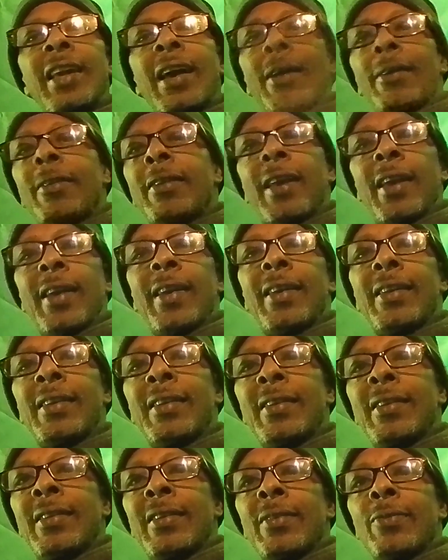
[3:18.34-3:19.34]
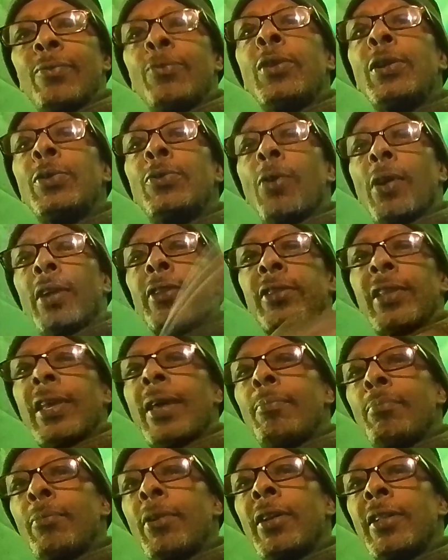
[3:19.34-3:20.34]
yeah, hey, we
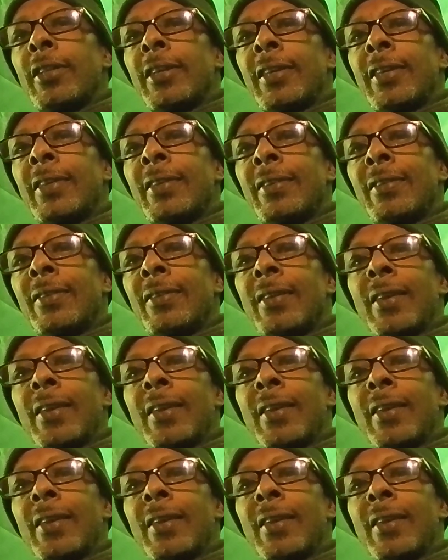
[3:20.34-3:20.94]
want that money.